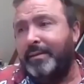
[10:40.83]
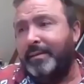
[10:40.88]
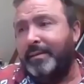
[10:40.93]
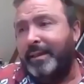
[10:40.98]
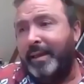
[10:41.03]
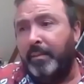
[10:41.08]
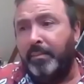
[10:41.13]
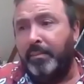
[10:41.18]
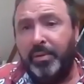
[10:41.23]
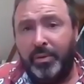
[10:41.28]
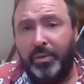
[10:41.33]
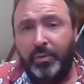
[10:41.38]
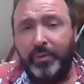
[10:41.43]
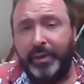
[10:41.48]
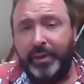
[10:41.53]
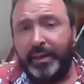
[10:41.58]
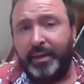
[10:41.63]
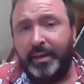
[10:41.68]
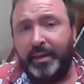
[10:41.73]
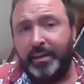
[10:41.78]
the
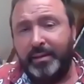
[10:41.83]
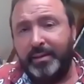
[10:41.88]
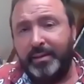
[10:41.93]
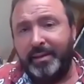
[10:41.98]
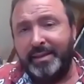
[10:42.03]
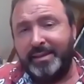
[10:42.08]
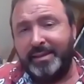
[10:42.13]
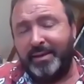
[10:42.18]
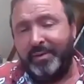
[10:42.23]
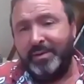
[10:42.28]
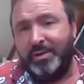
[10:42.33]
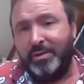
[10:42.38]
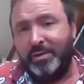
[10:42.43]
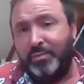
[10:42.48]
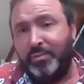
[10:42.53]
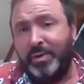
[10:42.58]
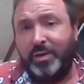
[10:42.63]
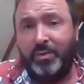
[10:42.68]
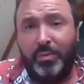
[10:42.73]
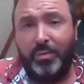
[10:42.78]
employer is going to
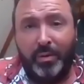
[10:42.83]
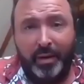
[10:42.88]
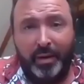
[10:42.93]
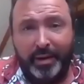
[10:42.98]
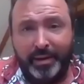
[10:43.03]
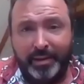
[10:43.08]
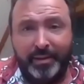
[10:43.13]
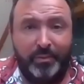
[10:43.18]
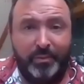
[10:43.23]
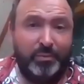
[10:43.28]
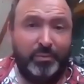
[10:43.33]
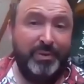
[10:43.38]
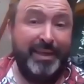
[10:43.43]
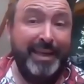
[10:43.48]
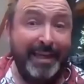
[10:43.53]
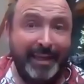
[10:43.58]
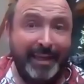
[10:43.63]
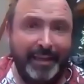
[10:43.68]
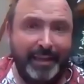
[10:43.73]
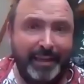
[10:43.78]
require or
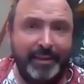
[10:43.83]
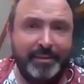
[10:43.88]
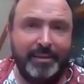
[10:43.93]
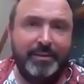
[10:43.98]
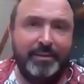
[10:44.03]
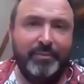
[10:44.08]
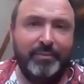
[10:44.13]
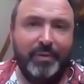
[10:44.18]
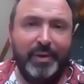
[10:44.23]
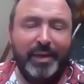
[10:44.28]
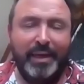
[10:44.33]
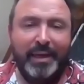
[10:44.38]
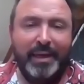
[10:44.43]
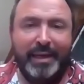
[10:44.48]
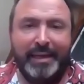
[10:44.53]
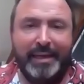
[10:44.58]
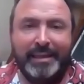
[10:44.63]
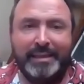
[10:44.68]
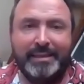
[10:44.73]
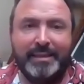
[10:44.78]
need, at the very
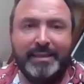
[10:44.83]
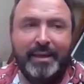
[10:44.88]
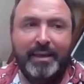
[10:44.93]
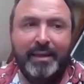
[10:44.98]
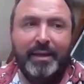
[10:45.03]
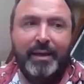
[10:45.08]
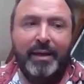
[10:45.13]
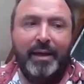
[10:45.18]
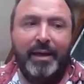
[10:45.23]
least,